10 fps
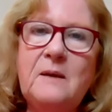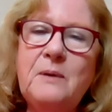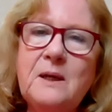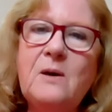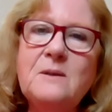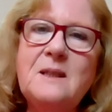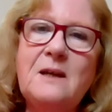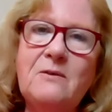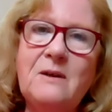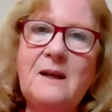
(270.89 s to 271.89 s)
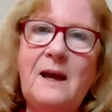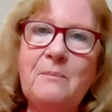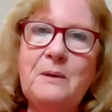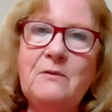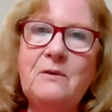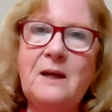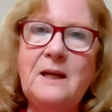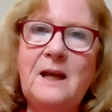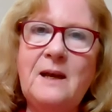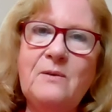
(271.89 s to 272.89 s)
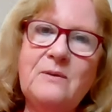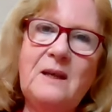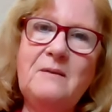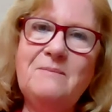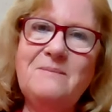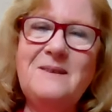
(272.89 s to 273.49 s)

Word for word: because they're unhappy right now, they,